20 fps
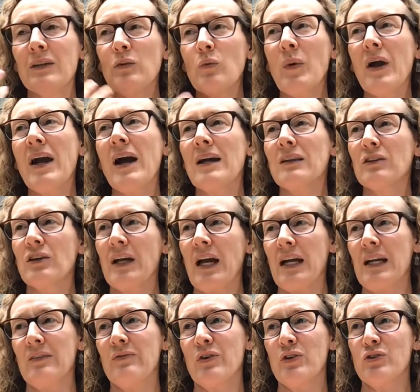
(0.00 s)
the way I
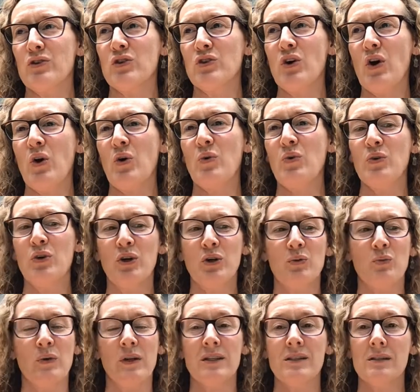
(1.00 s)
look at it, there's no
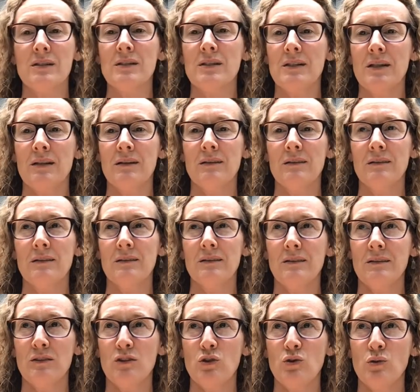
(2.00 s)
good reason to
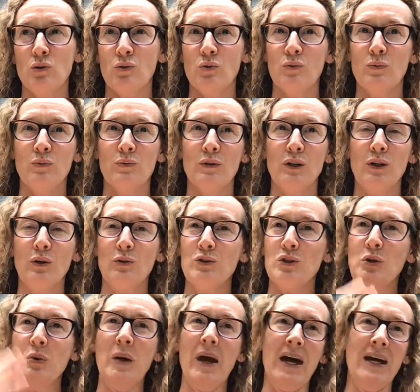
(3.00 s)
do
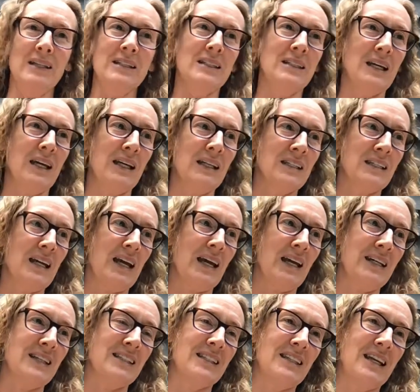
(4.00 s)
headstands,
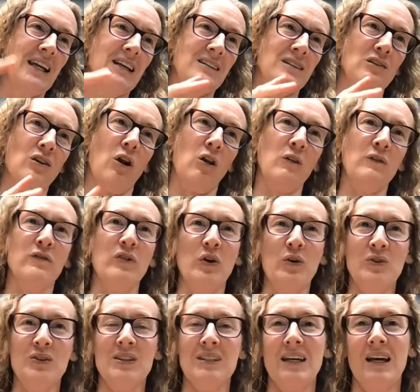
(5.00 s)
handstands, and all of
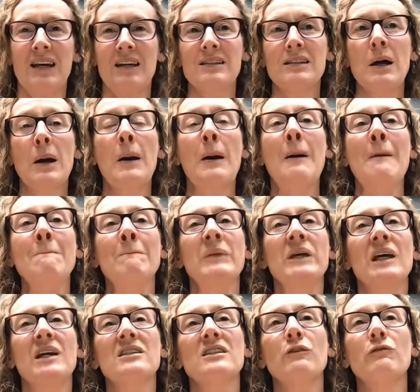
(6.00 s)
those things,
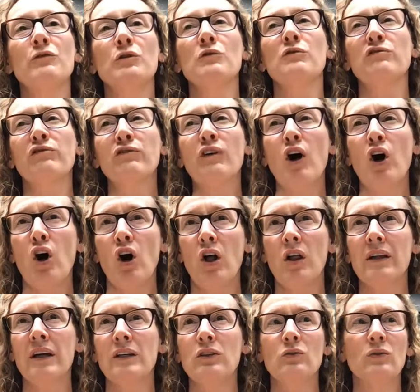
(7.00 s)
because if you
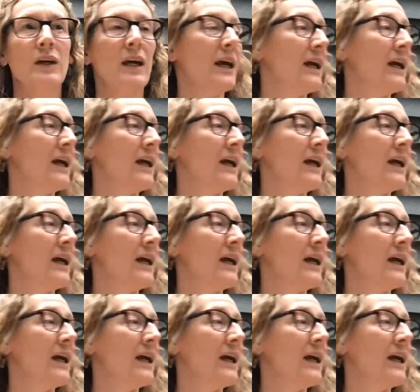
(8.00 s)
fall and you